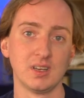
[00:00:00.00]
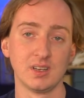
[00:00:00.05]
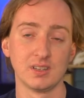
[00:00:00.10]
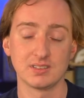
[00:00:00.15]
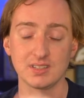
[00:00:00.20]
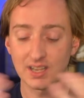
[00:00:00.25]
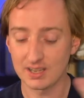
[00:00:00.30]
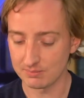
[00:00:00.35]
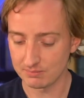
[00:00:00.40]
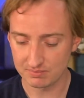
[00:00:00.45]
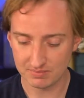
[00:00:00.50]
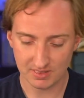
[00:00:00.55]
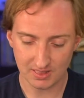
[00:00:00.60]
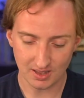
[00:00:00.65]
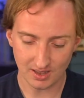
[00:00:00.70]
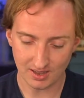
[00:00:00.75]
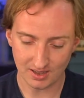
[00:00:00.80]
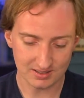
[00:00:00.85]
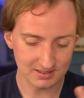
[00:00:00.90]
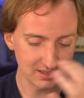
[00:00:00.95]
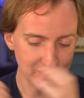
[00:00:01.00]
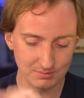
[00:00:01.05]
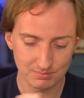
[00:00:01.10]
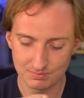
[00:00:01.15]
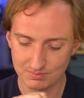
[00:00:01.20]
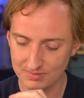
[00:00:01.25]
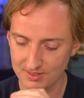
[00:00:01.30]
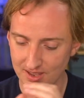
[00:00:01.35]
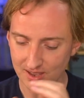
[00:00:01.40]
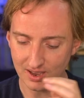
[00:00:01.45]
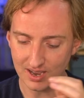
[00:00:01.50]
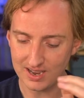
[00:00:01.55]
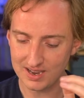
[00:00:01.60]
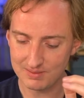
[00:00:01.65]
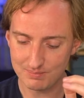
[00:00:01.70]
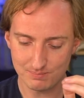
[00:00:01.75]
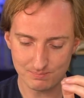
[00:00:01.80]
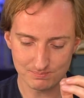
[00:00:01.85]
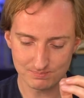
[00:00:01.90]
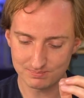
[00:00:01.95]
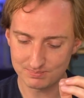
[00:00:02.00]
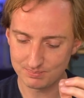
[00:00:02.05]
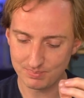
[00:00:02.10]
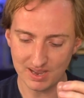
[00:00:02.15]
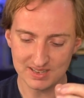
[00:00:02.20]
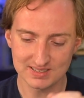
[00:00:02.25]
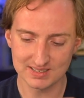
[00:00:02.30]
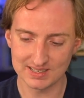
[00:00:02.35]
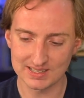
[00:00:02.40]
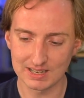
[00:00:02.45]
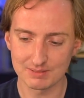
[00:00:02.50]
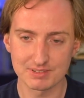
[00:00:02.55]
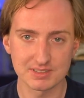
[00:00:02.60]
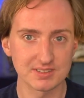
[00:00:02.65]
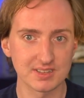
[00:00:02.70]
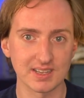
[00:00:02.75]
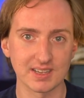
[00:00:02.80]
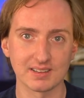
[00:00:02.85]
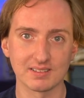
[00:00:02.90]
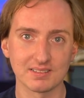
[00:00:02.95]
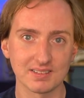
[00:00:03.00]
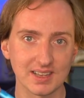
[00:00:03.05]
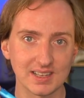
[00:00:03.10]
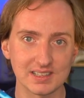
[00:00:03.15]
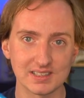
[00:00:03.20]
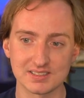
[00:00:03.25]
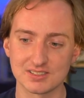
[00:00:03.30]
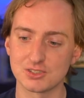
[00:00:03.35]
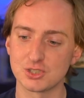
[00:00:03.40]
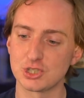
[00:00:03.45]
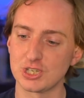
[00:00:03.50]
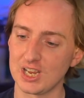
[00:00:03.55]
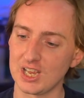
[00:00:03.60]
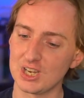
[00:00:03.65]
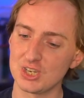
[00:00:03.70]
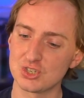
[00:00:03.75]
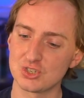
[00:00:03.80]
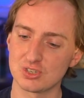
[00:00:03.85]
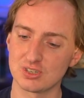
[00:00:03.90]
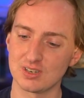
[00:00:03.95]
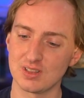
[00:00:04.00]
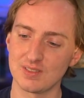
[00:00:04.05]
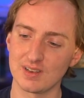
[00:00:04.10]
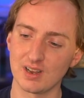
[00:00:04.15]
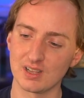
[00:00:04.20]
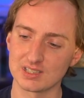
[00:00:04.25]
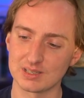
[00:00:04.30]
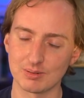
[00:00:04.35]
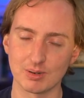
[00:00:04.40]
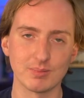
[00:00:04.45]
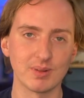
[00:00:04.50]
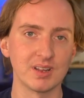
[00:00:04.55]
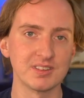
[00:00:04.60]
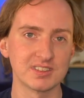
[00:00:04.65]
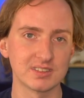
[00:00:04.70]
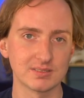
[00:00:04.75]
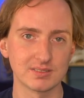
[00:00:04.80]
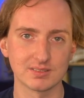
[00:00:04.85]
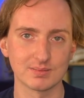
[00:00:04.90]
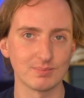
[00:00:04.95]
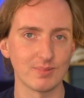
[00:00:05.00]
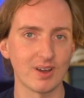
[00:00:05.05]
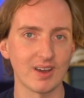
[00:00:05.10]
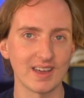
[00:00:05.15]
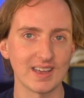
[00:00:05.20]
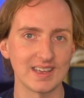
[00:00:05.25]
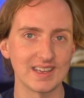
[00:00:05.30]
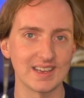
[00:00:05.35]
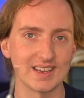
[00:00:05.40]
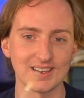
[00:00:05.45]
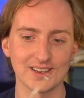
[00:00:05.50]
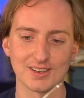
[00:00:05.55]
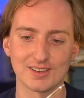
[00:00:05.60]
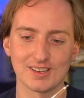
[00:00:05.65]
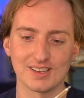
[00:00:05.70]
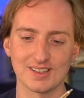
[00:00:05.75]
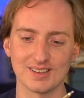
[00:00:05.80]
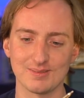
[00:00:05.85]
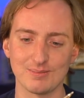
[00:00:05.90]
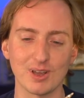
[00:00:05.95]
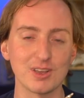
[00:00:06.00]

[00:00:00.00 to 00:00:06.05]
So yeah, uh, you know, I basically love this thing. It's changed in the last couple of months my uh, my